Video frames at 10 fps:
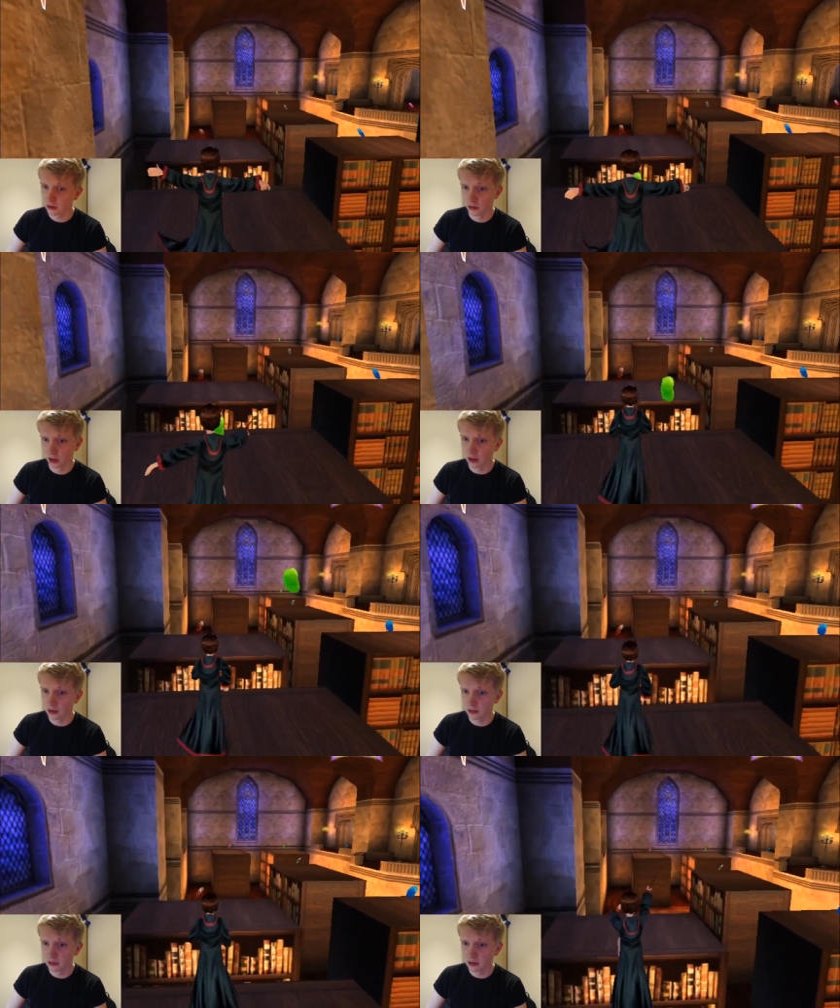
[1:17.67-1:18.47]

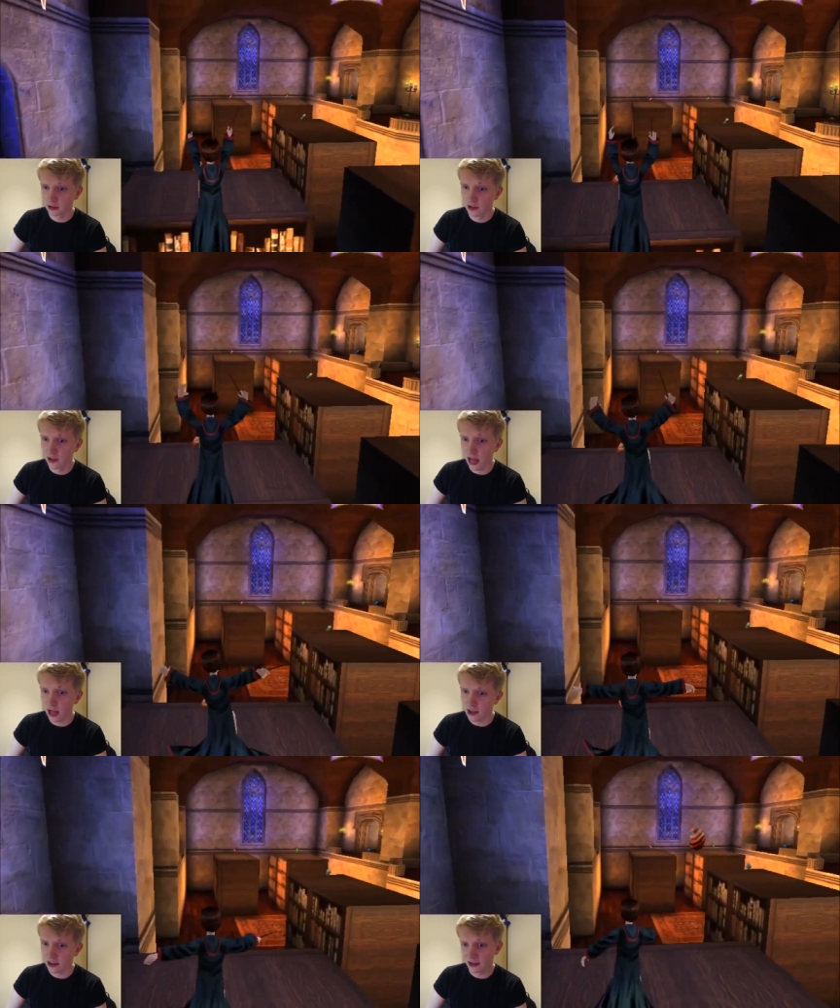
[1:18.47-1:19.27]
Got
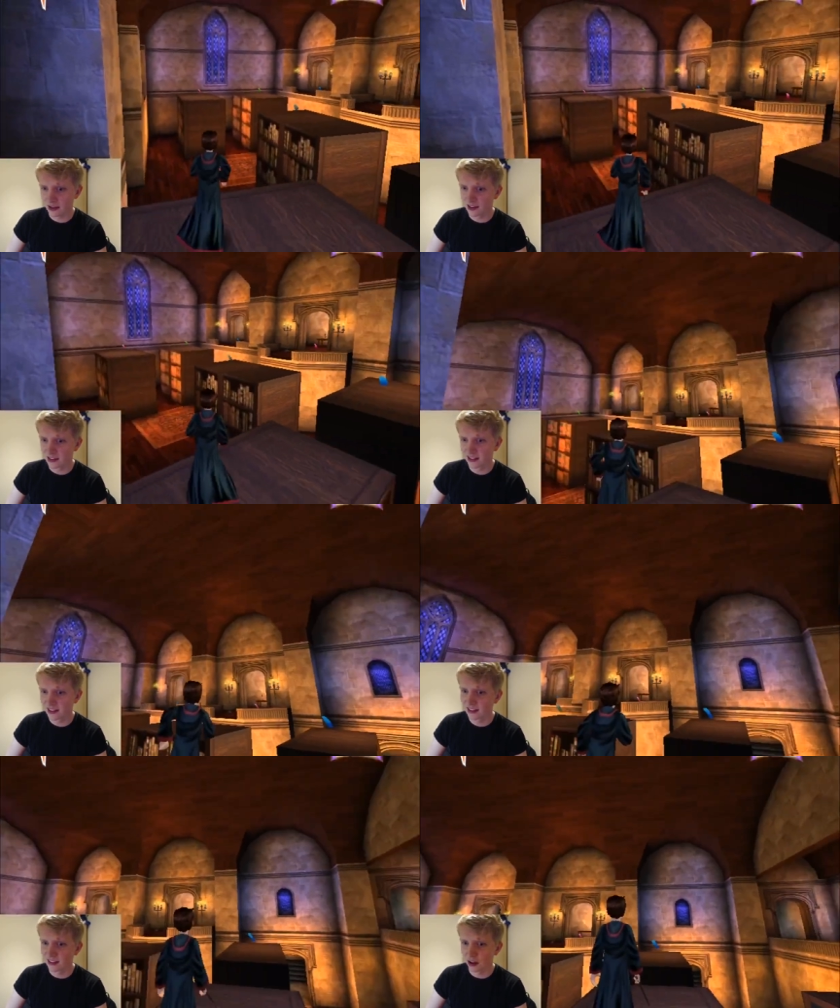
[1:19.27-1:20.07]

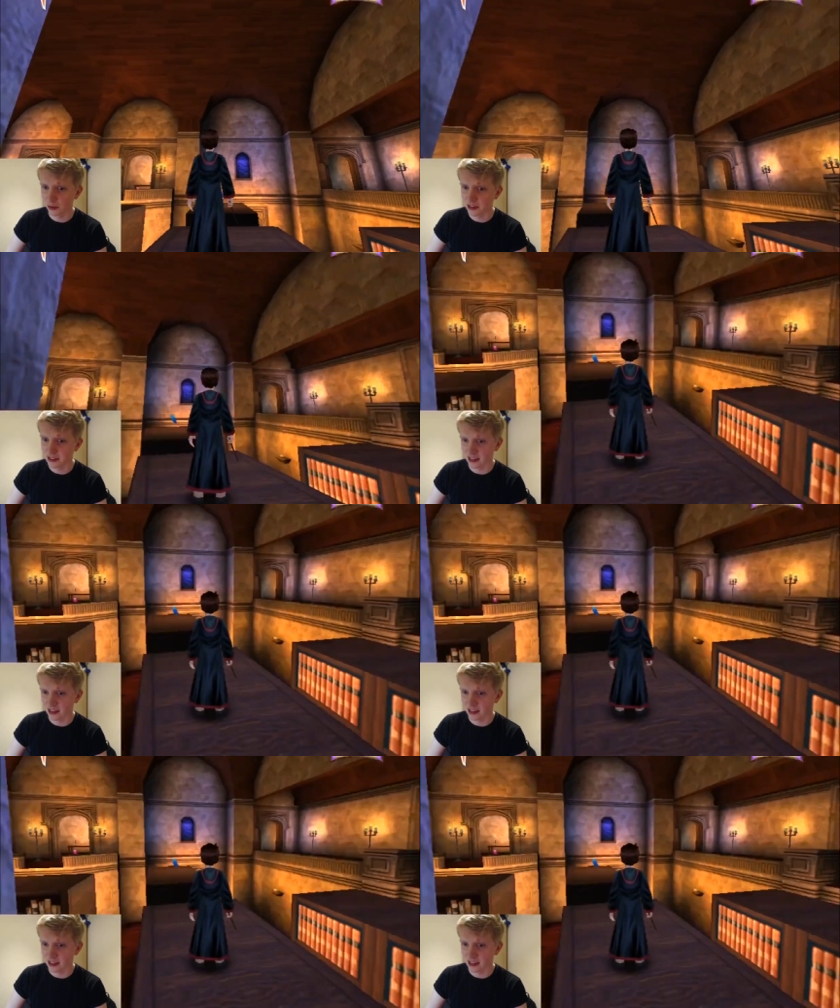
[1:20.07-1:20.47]
a piece of